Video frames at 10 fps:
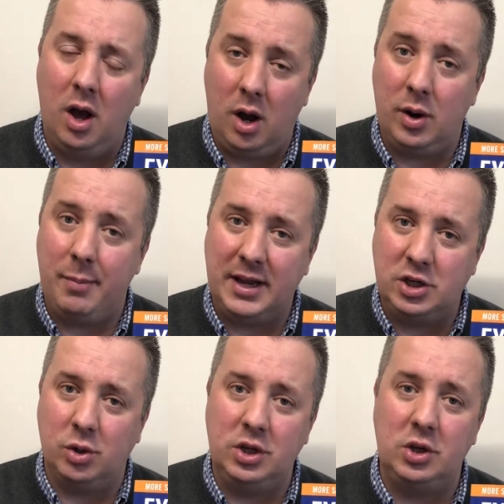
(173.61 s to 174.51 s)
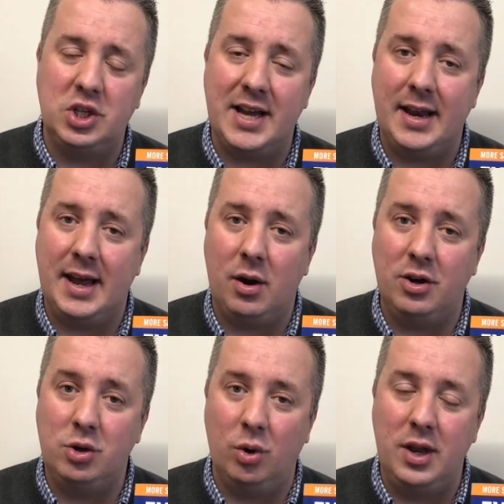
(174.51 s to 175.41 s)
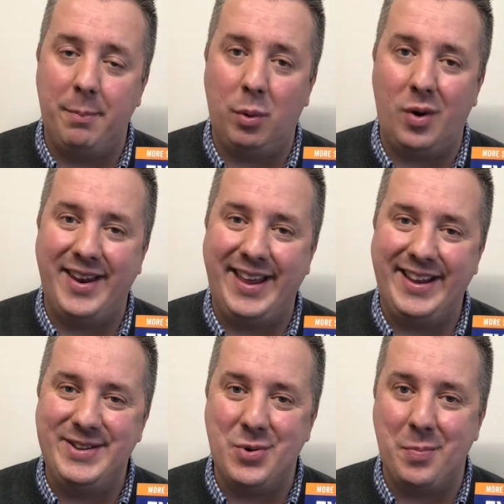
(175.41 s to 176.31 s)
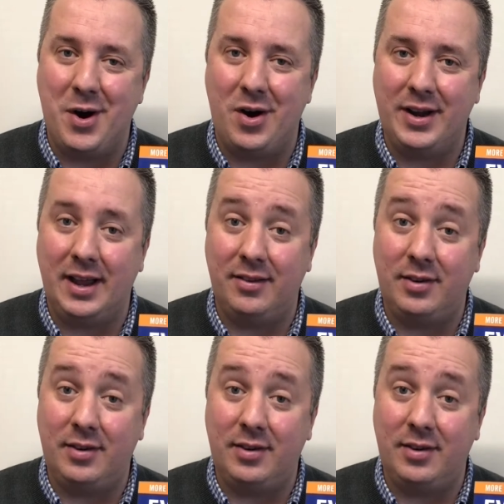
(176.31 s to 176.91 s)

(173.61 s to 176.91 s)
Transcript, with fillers: I want to make sure you stand out and you're number one in your market.